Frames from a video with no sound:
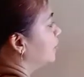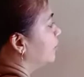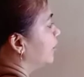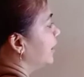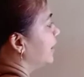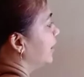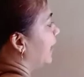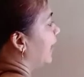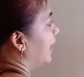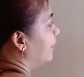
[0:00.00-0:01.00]

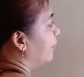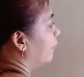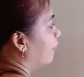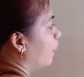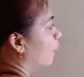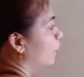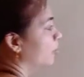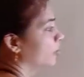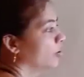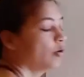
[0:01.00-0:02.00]
3 and
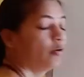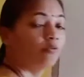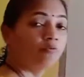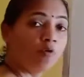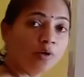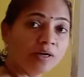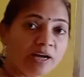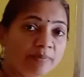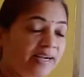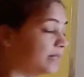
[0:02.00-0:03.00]
4. 4
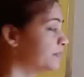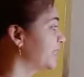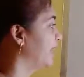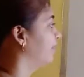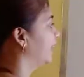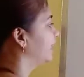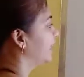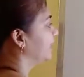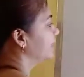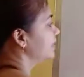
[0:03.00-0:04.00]
carbon atoms I have taken like